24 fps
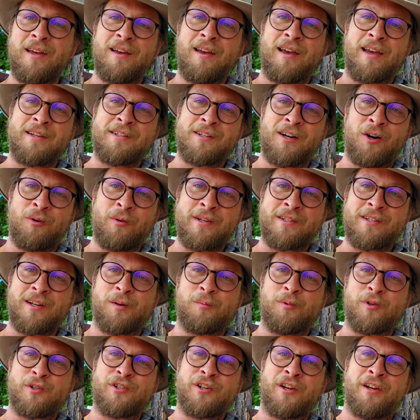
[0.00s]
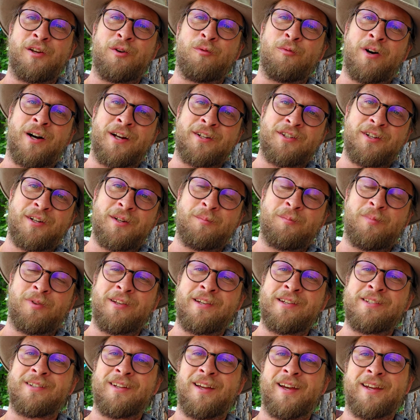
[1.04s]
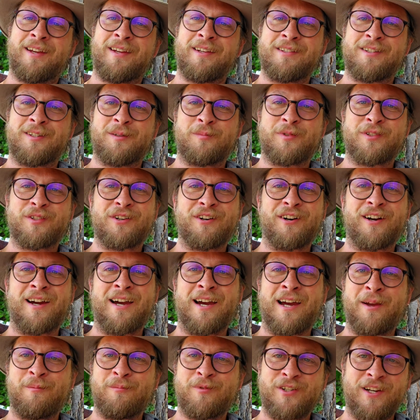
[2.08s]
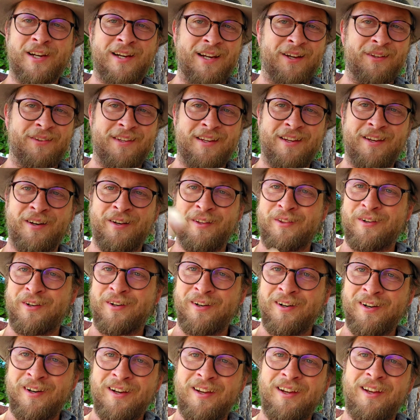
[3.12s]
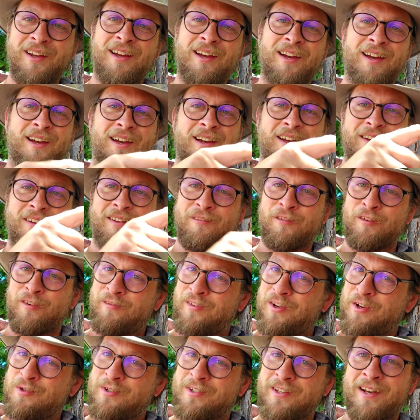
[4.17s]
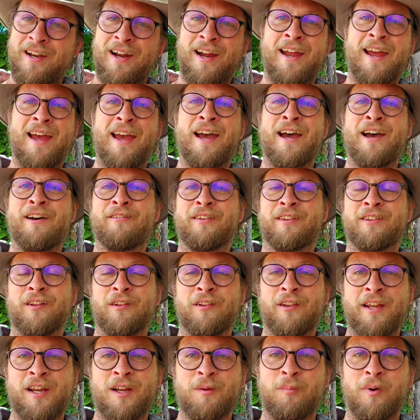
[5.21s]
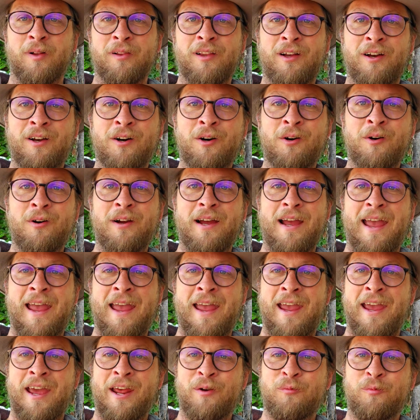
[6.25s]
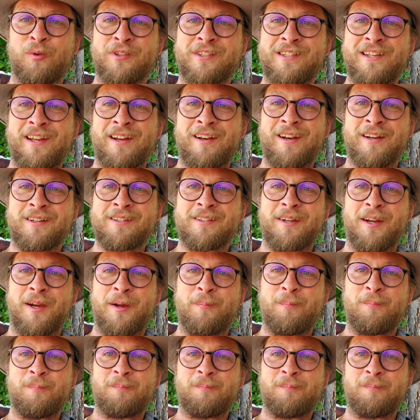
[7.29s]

As always, I appreciate you watching. Please like and subscribe. Check out the other reviews that I have at the link below, and we'll see you next time.